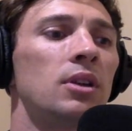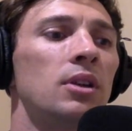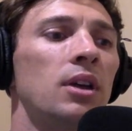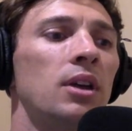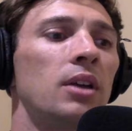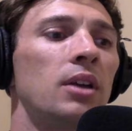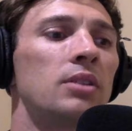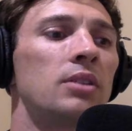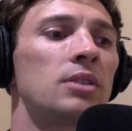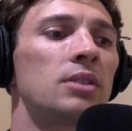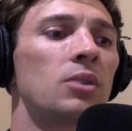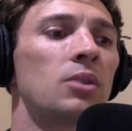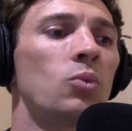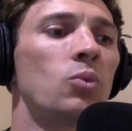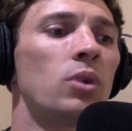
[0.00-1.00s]
And it's
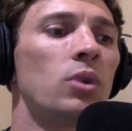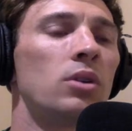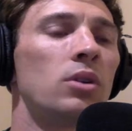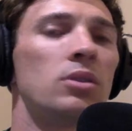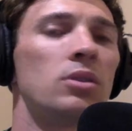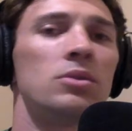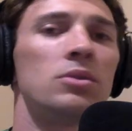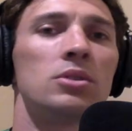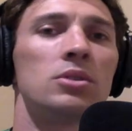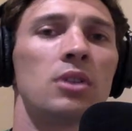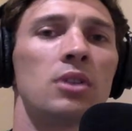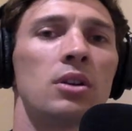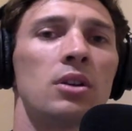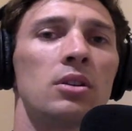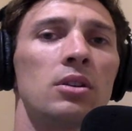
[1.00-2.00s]
like, where do you start?